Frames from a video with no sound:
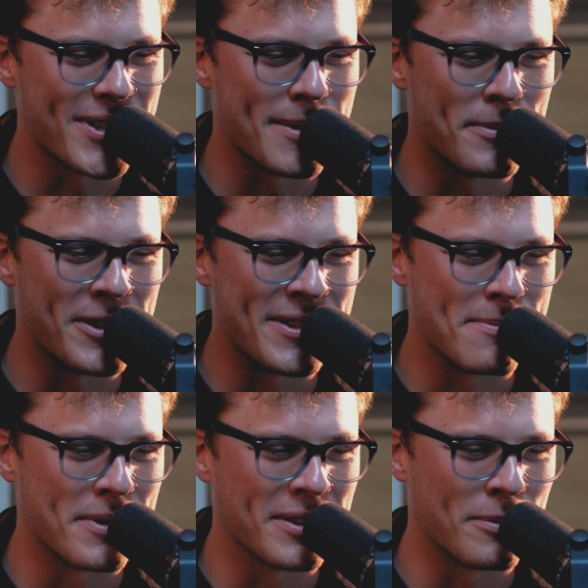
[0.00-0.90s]
someone to
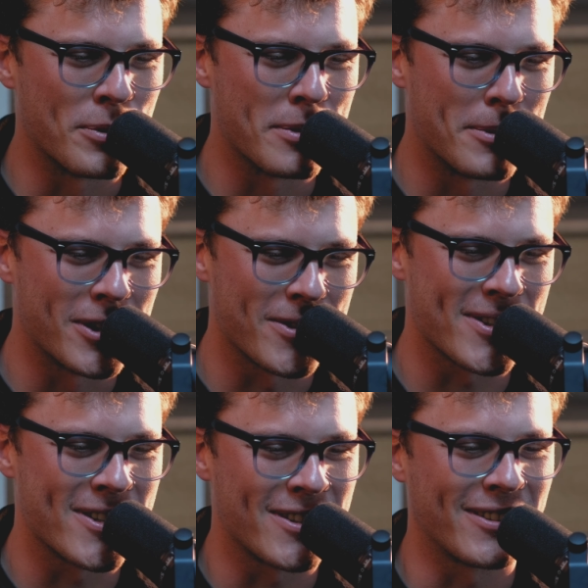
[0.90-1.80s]
bring the water bottles
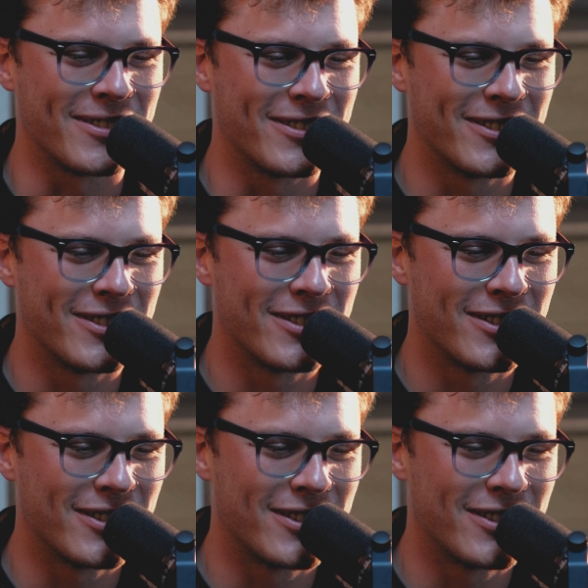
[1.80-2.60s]
on? That